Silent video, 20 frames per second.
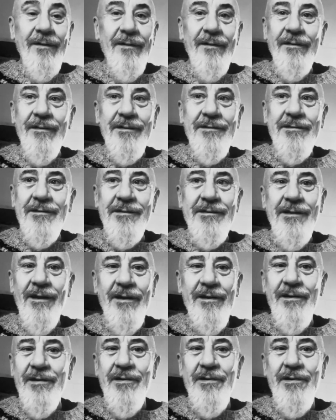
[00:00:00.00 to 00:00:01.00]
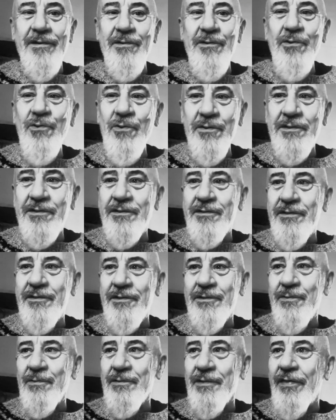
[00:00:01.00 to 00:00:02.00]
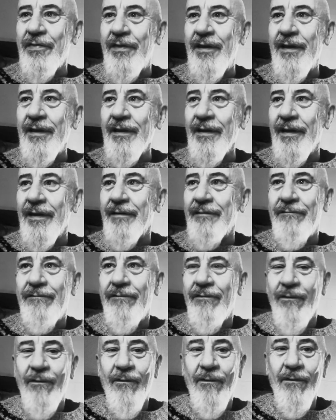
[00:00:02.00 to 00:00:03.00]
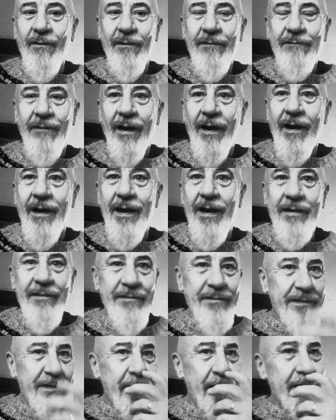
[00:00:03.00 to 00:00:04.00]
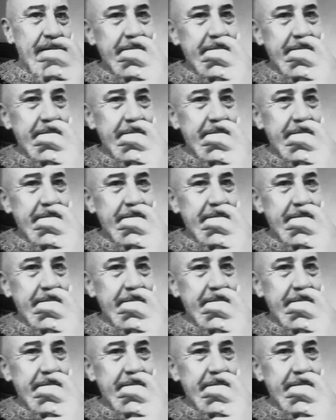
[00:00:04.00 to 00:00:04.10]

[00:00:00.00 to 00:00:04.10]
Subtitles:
this is not news. This was a thing like 4, 5,